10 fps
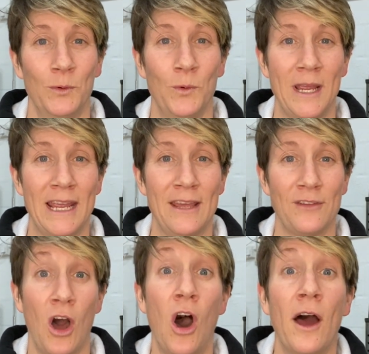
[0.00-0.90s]
with
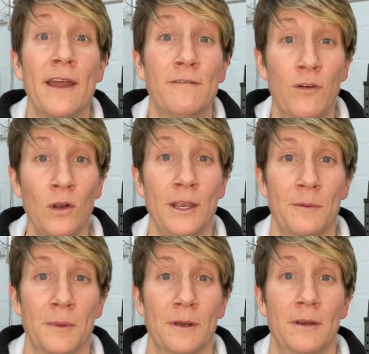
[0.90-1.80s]
a higher
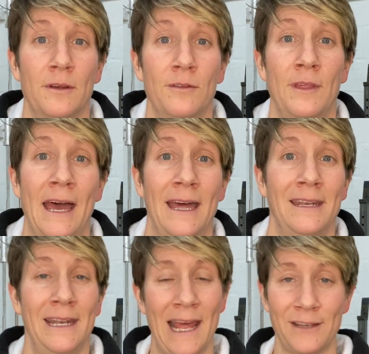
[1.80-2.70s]
volume than
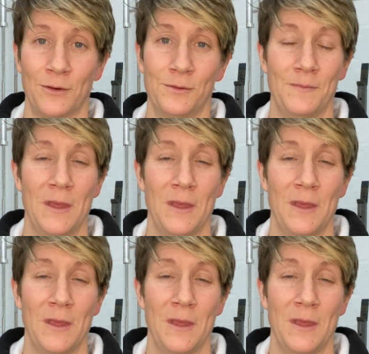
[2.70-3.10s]
an adult.